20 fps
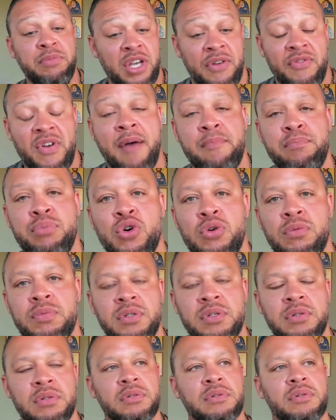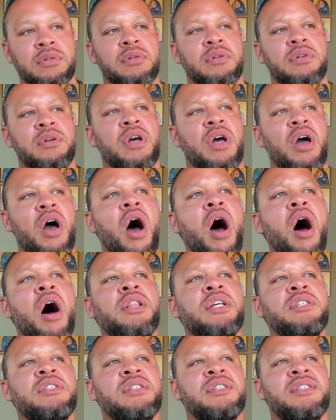She even had boobs.
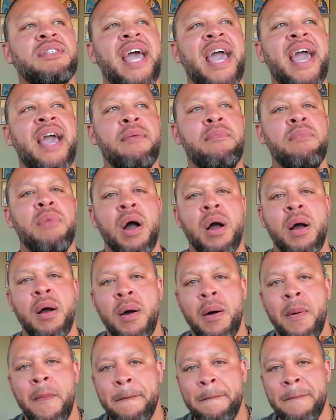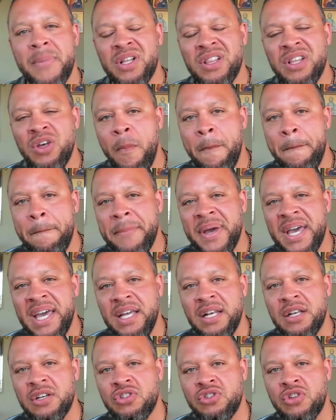All is the same, but a little
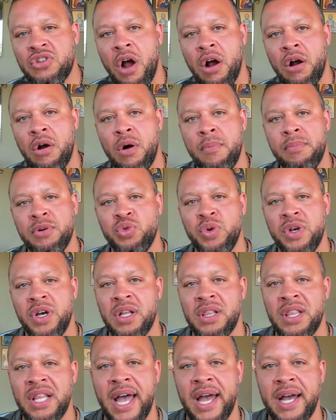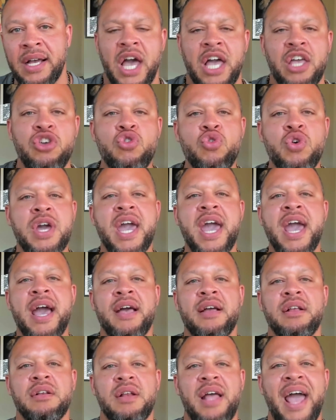penis start growing between her legs. And you
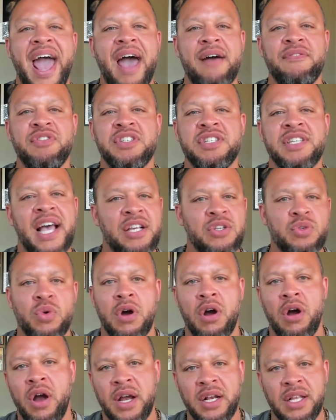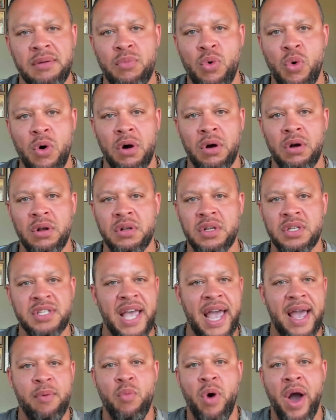can't have sex with her anymore the
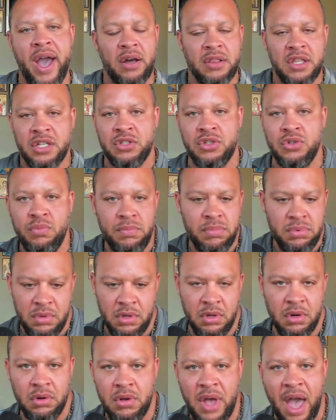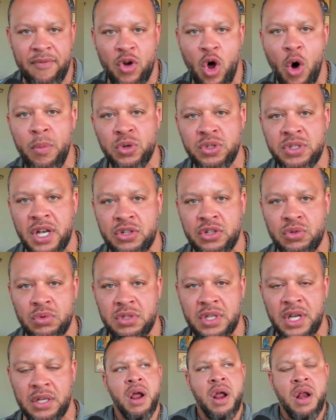same way unless you, you know, you're having homosexual
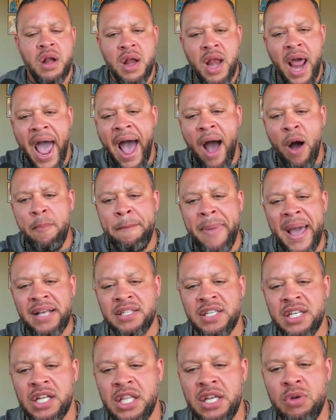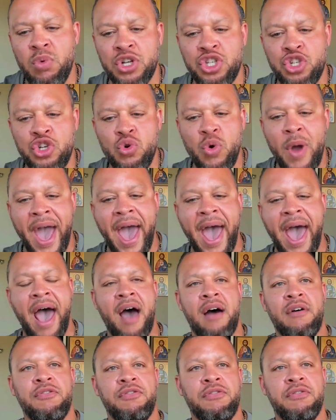sex with. Now basically what you
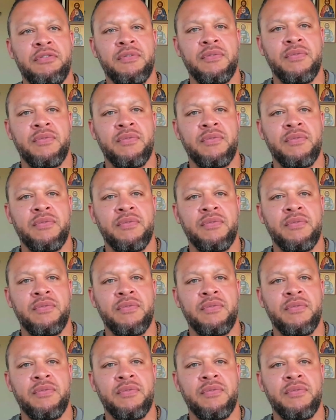have